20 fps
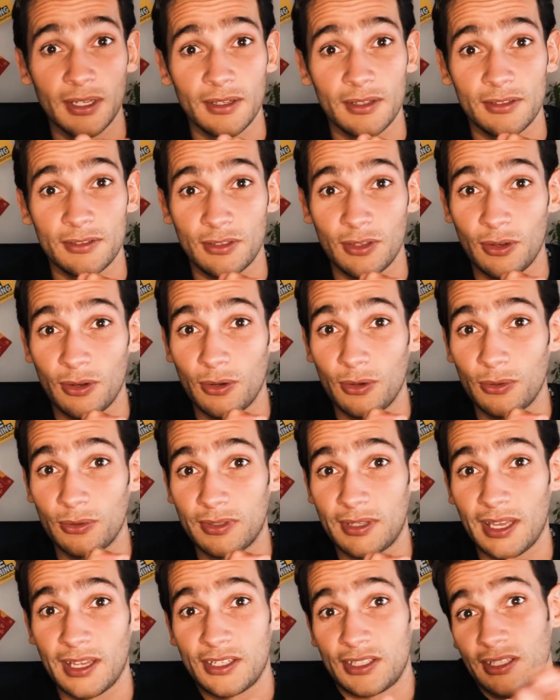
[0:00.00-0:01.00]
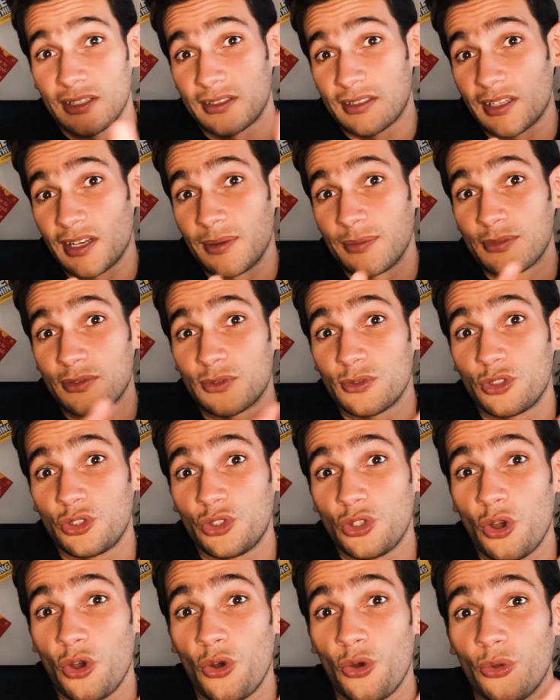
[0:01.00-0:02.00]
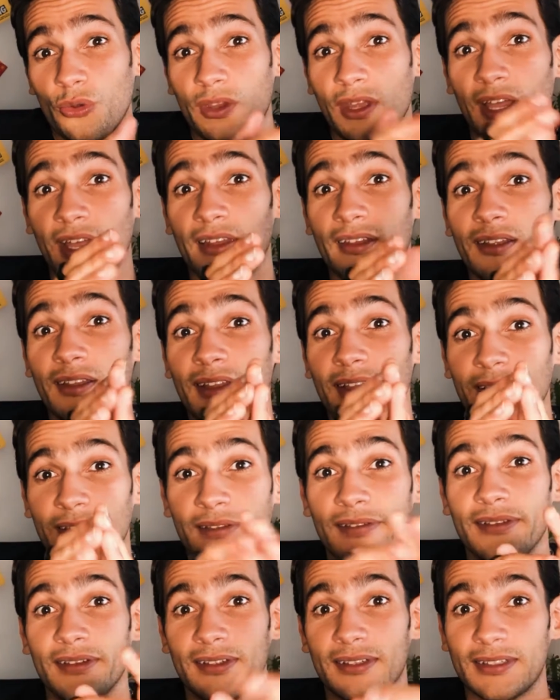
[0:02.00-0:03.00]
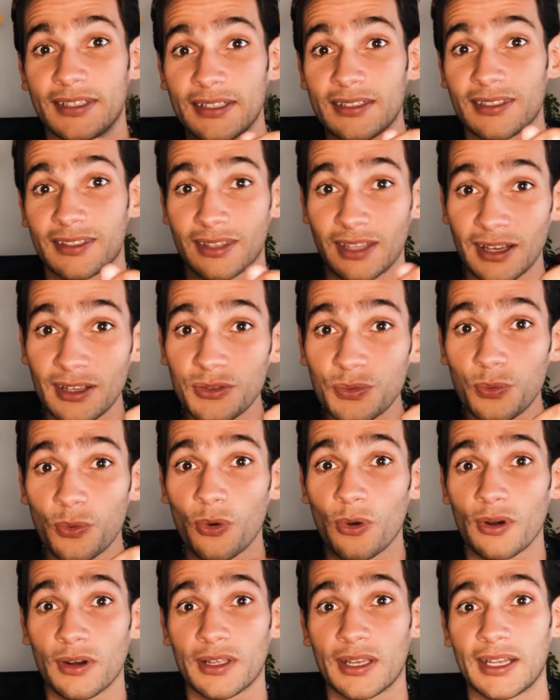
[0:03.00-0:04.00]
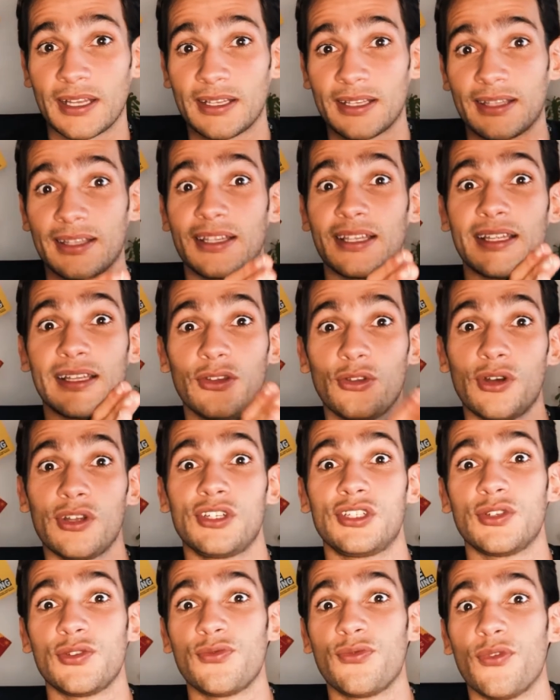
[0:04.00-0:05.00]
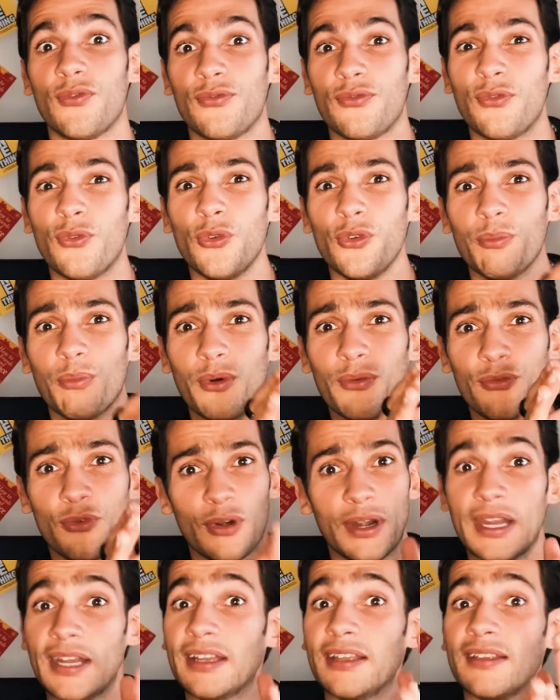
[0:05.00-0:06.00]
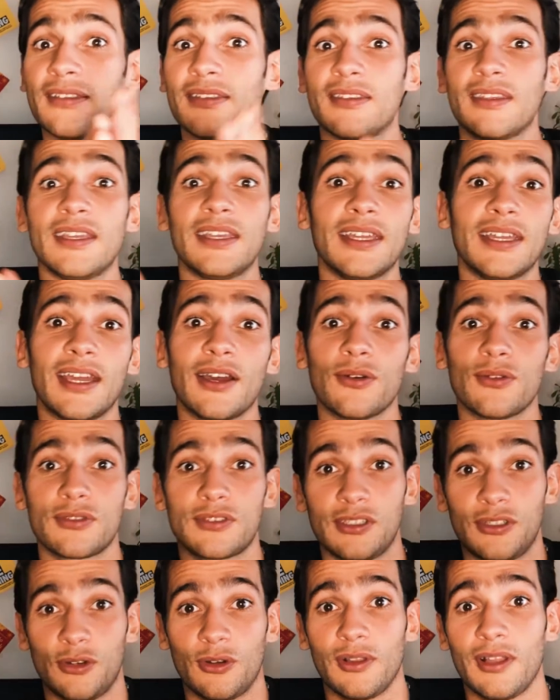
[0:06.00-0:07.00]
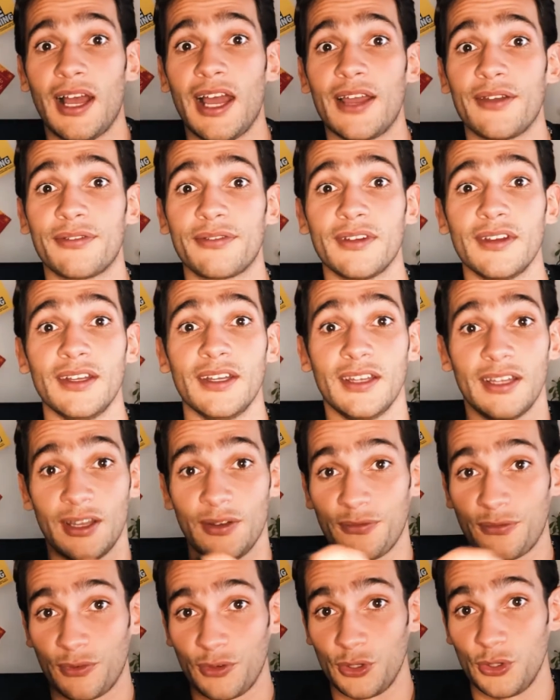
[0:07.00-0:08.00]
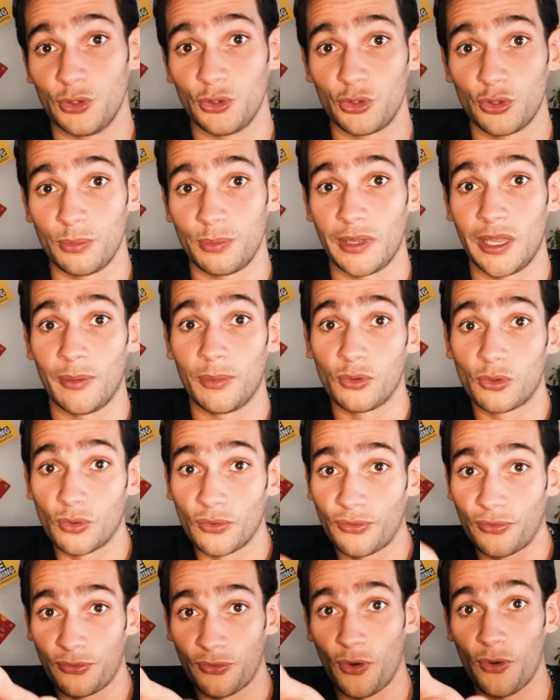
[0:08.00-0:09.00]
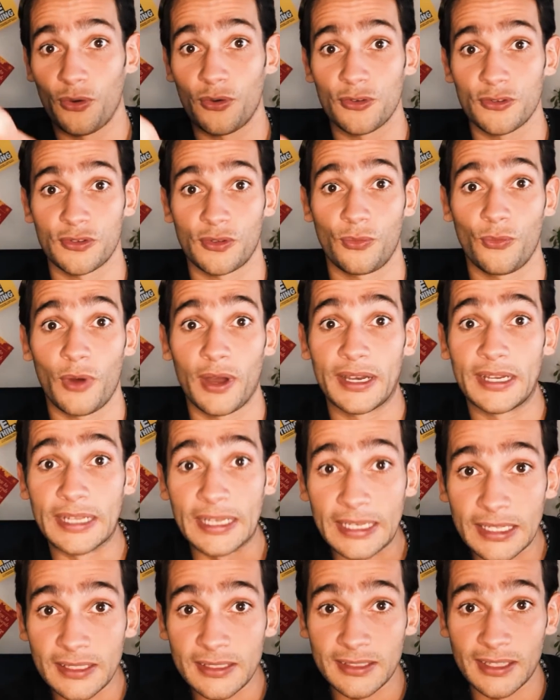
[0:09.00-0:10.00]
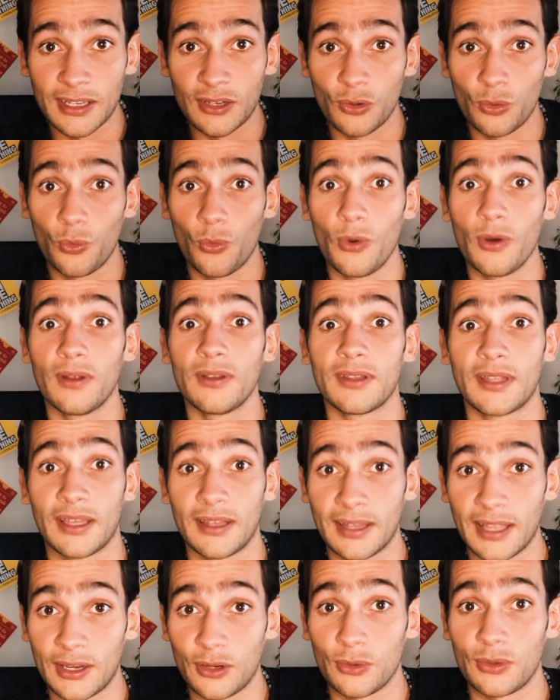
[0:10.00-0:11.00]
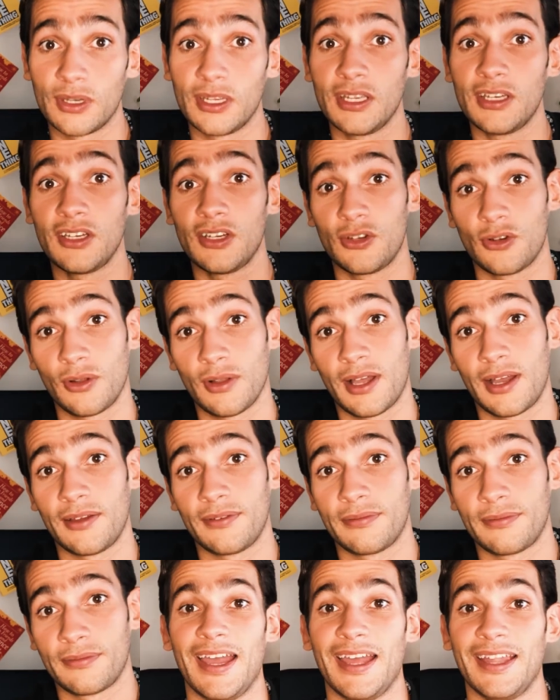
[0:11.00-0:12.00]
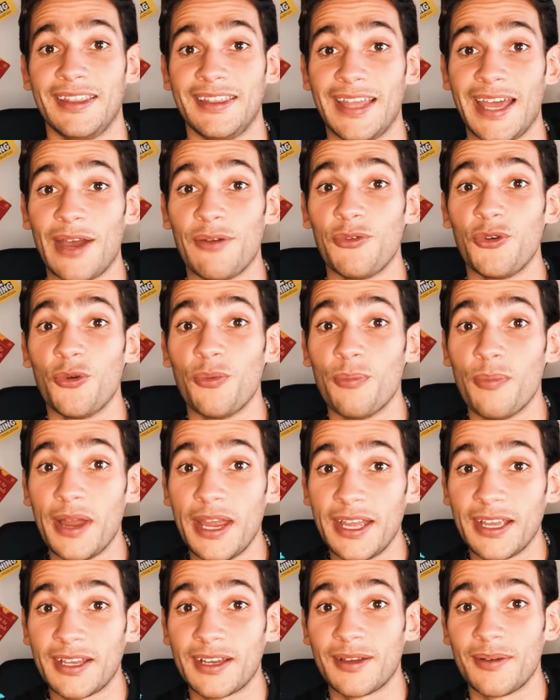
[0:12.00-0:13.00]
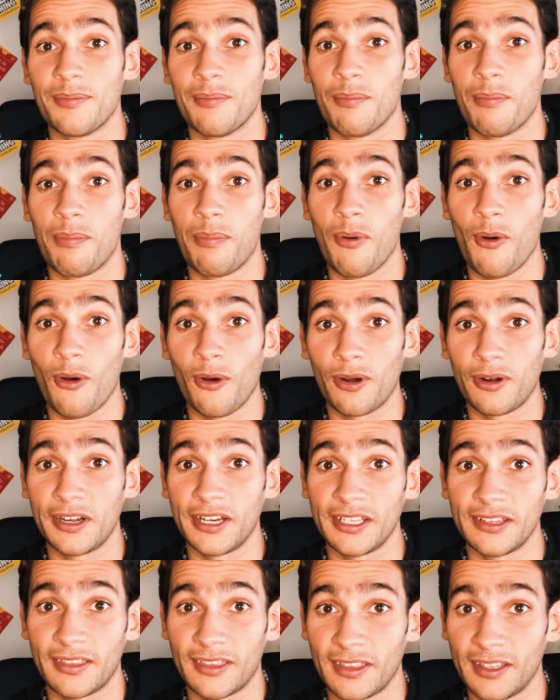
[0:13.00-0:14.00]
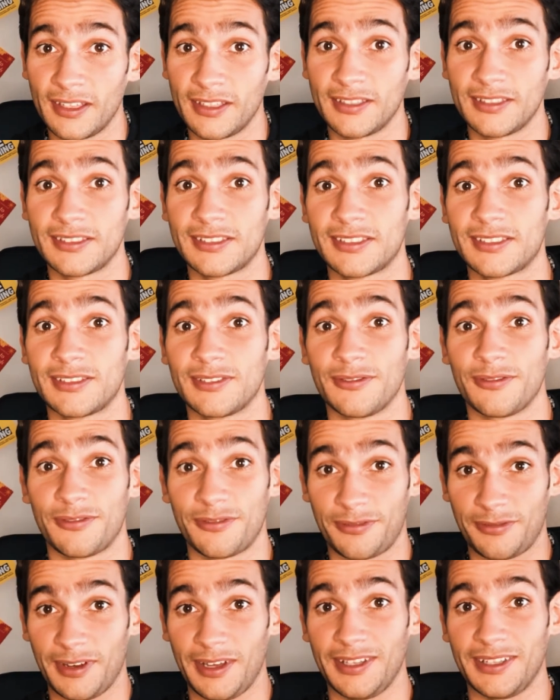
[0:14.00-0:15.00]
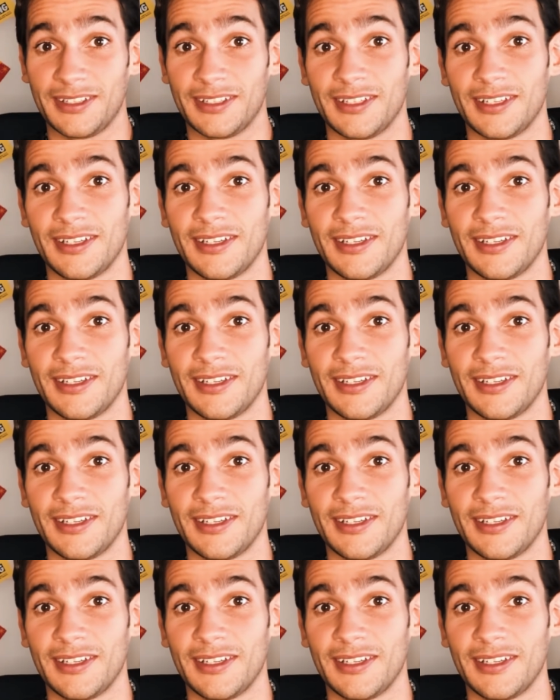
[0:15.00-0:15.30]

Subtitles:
So that just comes to show that this does work, and not just for food, but for anything else in your life, and for you to be able to focus on what it is that you want and that you need in your life. And that will make boring things fun.